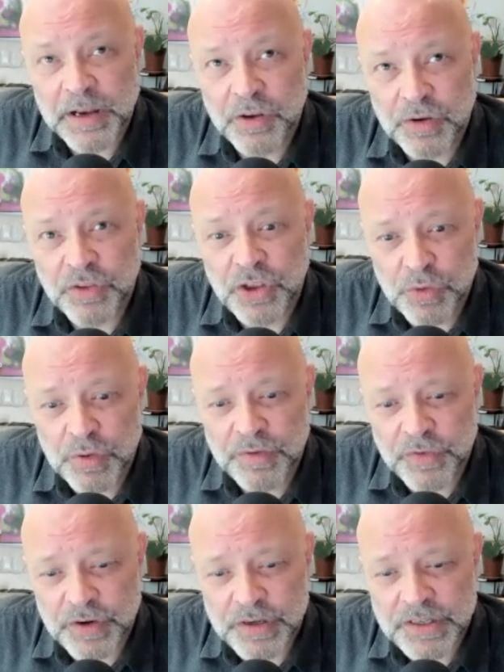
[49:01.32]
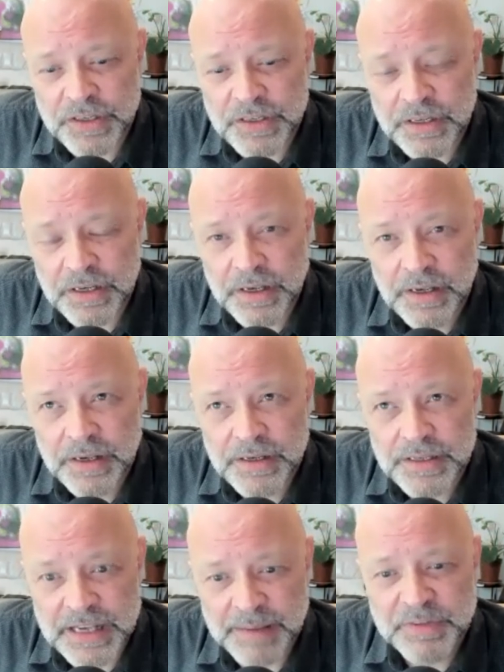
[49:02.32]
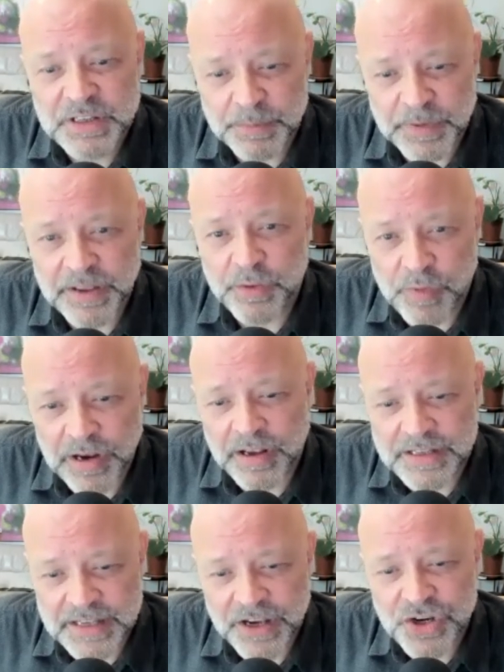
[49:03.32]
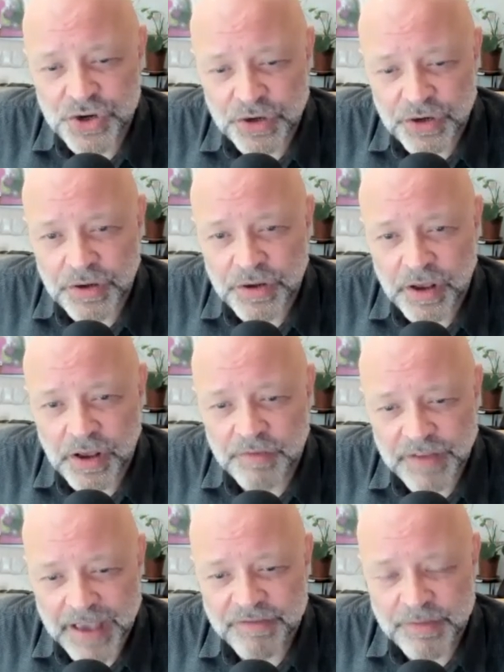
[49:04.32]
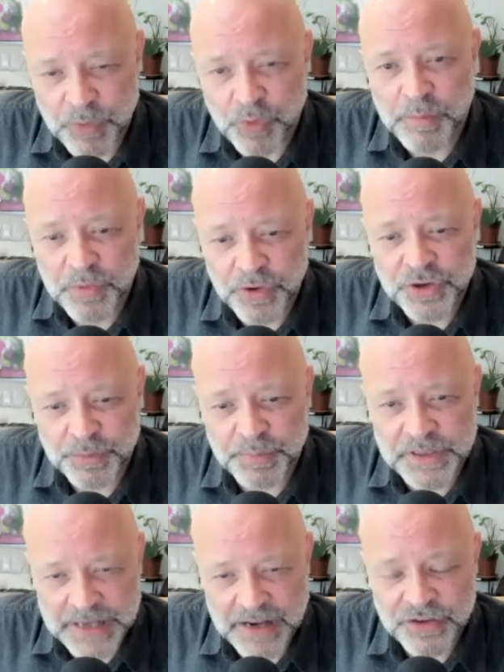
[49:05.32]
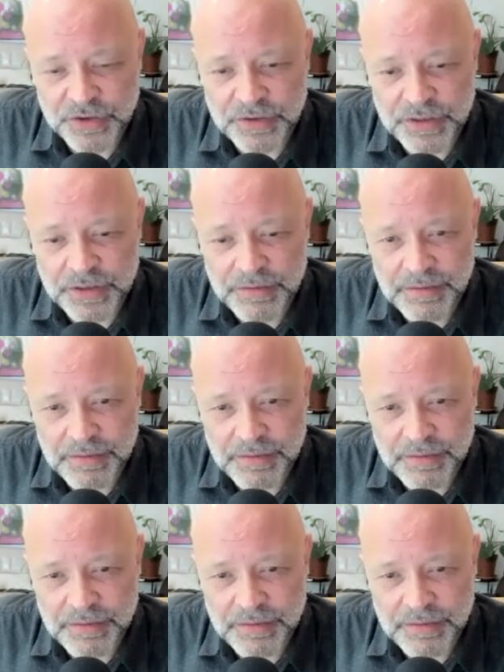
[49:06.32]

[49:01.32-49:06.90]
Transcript: look, the universe seems to be the realization of ever more emergent potentials.